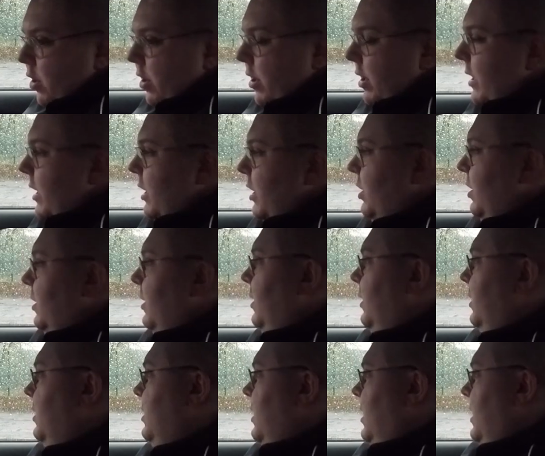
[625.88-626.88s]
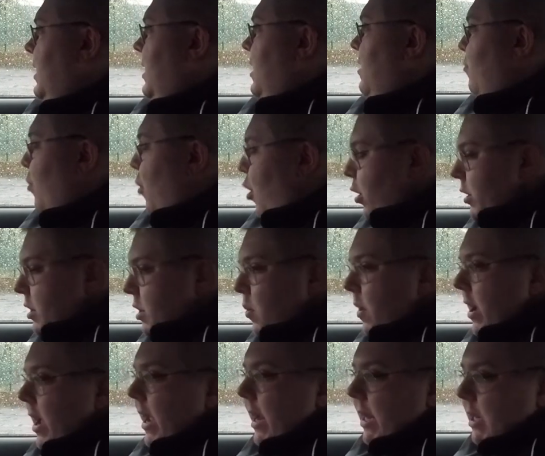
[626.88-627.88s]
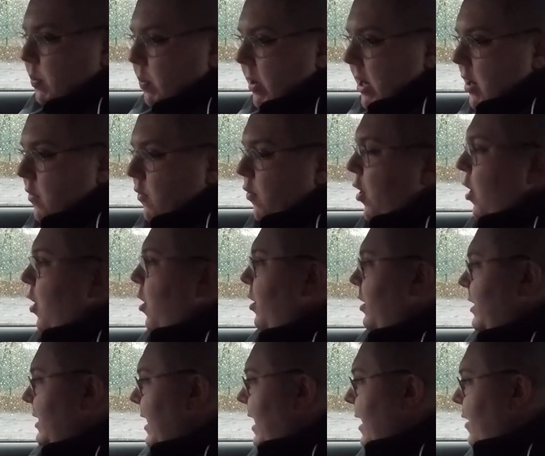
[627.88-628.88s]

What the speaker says: conditions, motorways, B roads, A